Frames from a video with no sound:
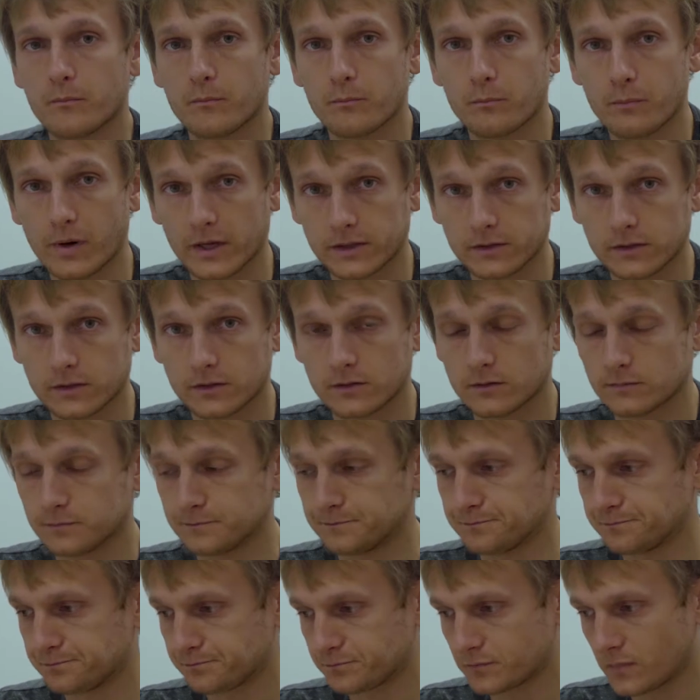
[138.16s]
button
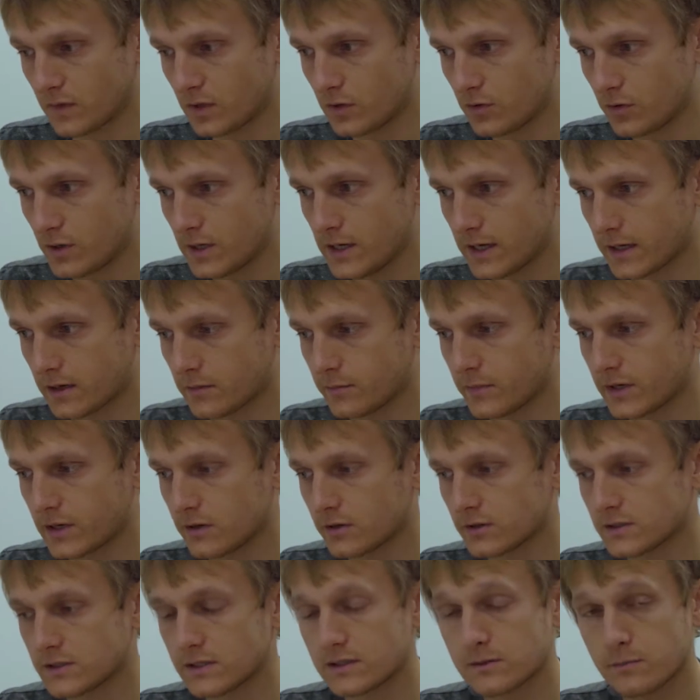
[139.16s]
to click
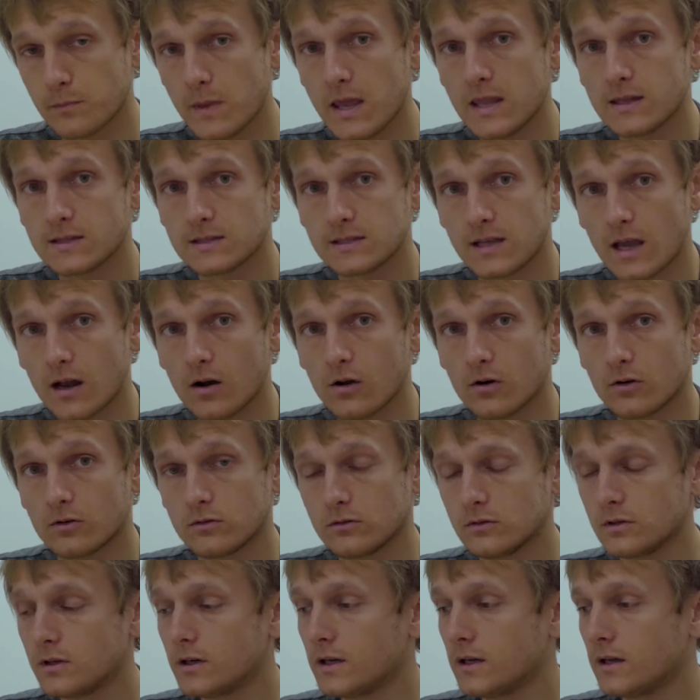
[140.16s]
because it means yellow
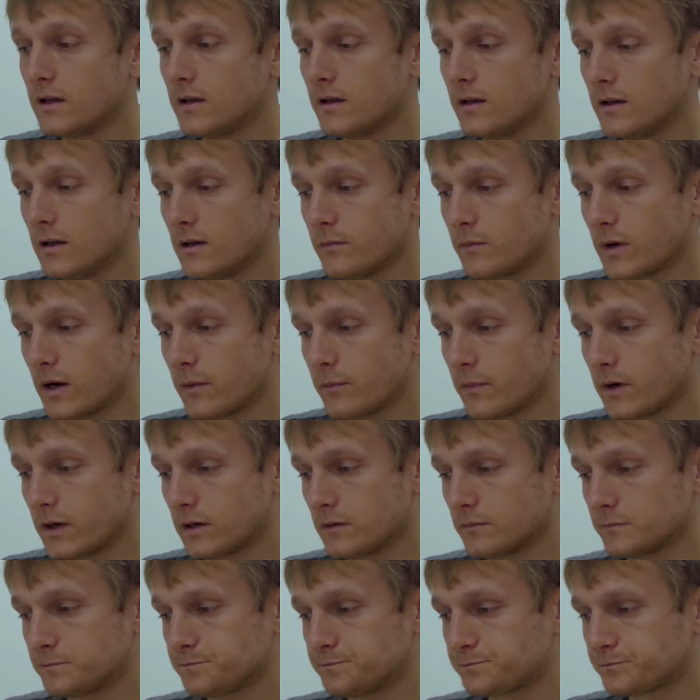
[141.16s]
in my mind.
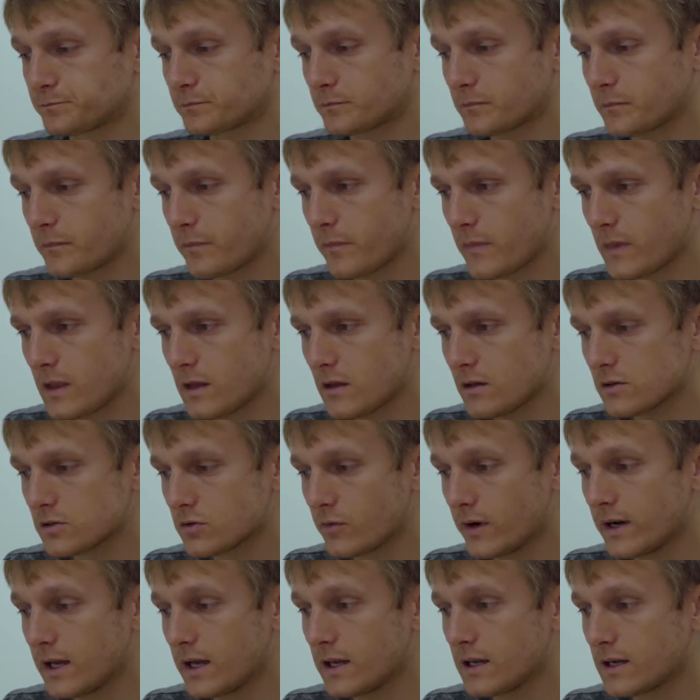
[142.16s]
So
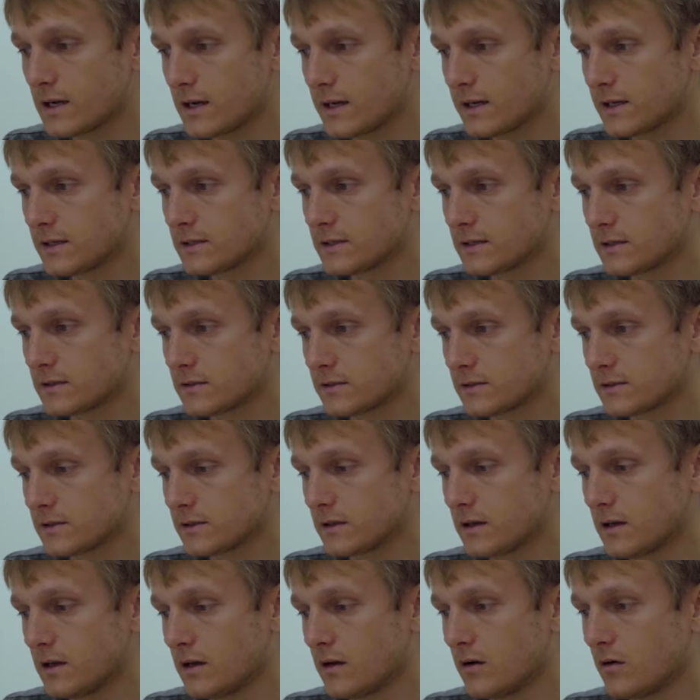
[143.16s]
when I click this
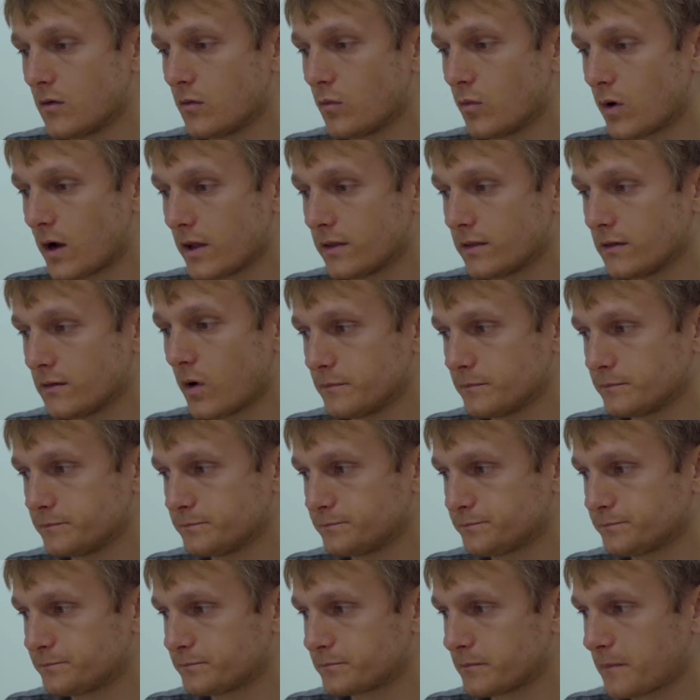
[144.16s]
1,
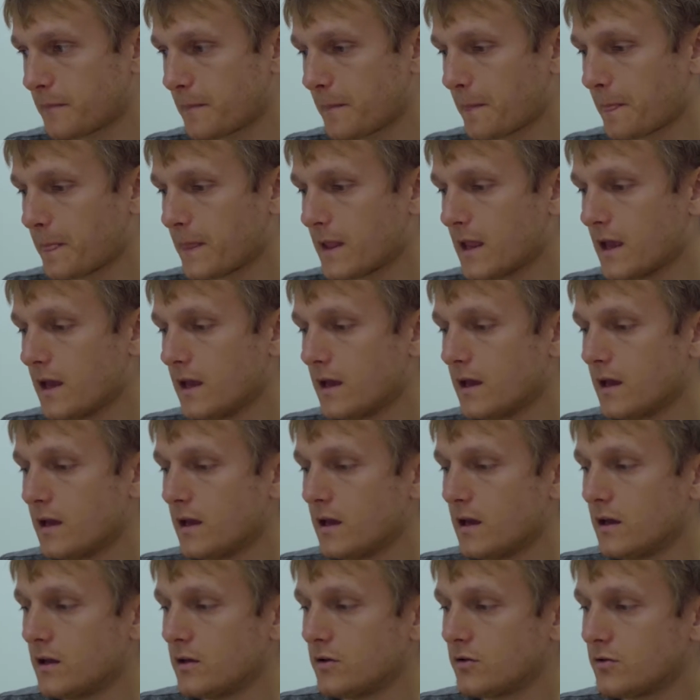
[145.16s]

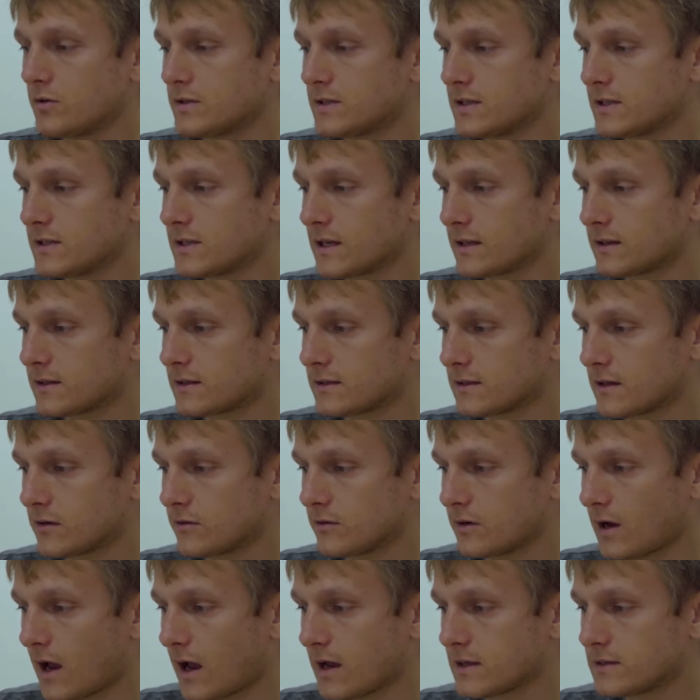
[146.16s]
you see that
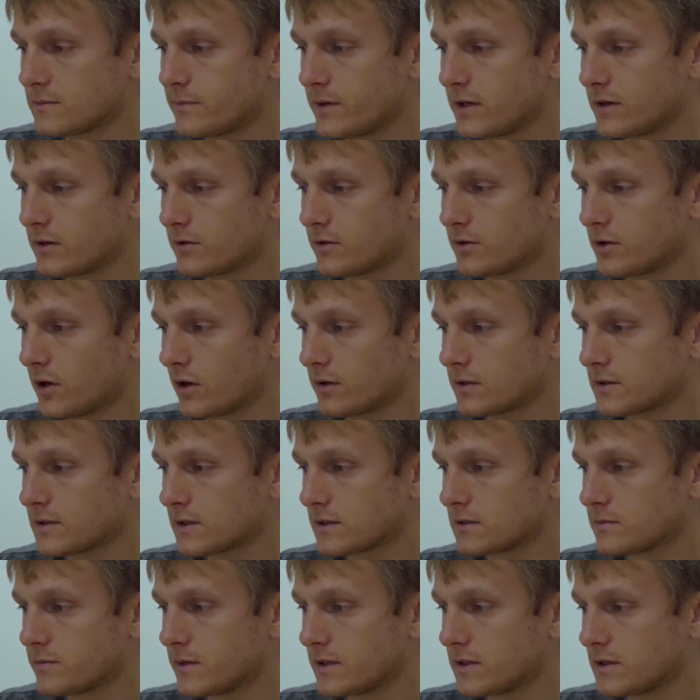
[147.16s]
there has been a dot
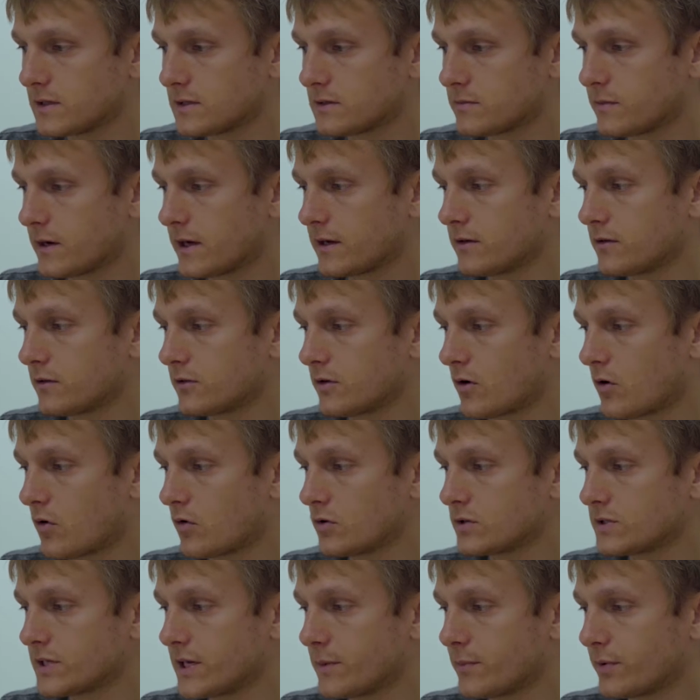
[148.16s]
that's been displayed on
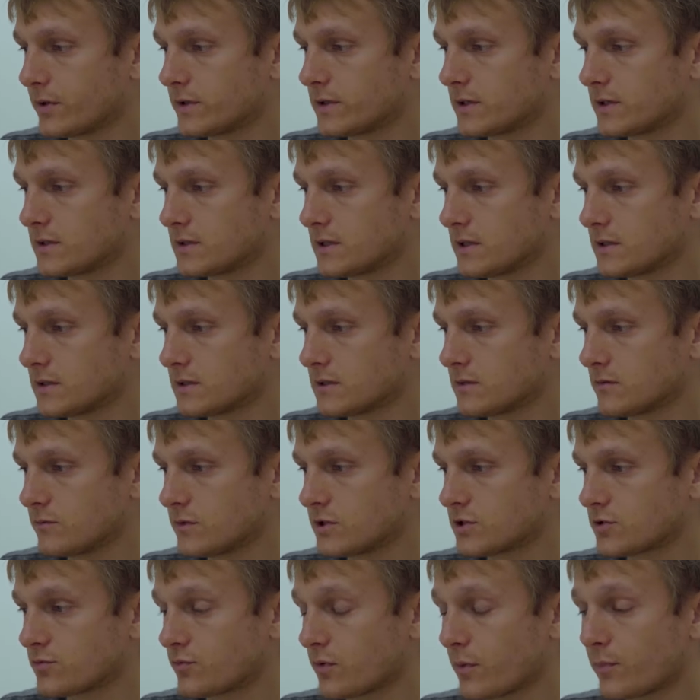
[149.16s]
all the hypotheses,
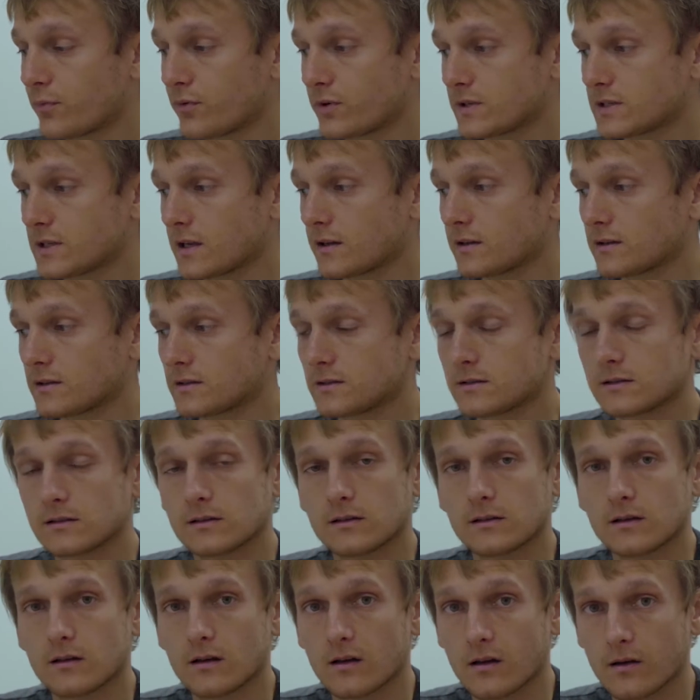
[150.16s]
which represents
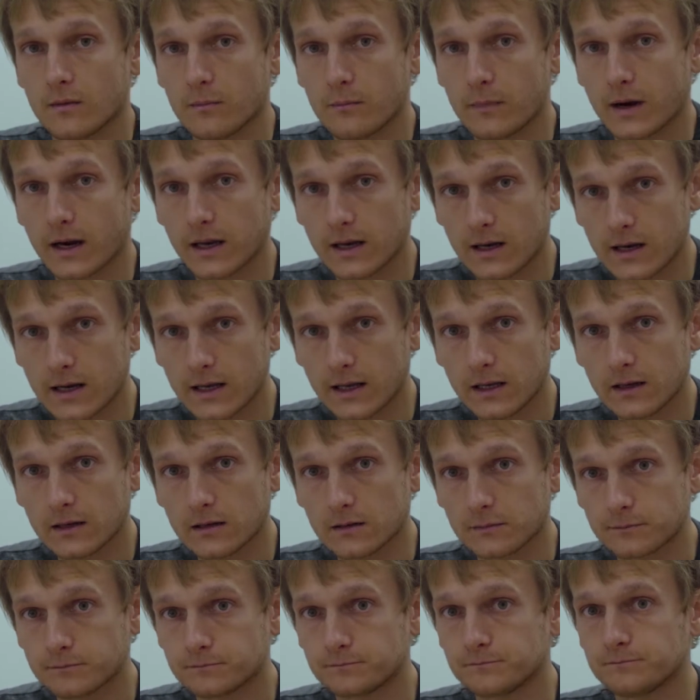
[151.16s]
my click.